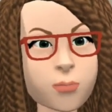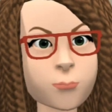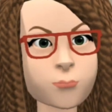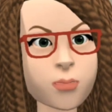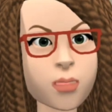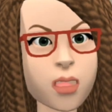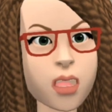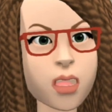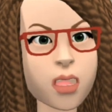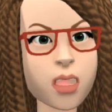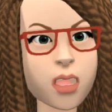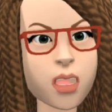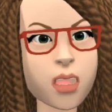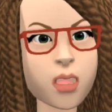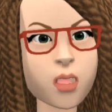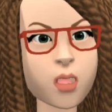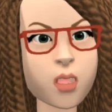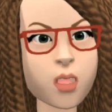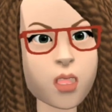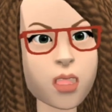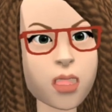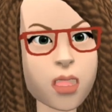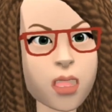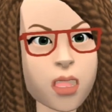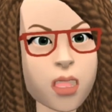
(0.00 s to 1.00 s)
Retained
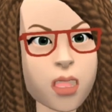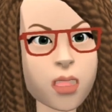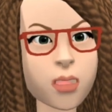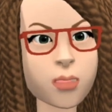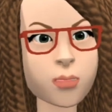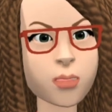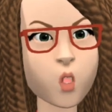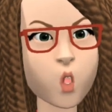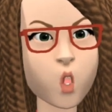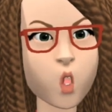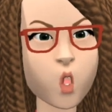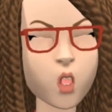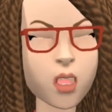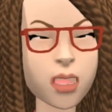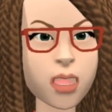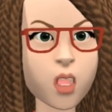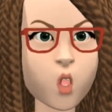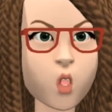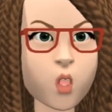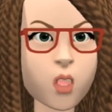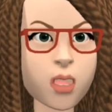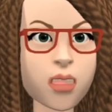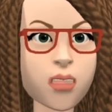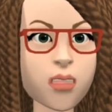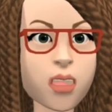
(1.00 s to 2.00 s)
earnings, all
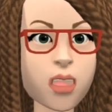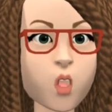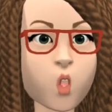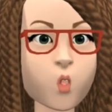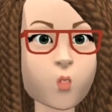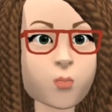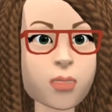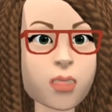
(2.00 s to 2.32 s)
your revenue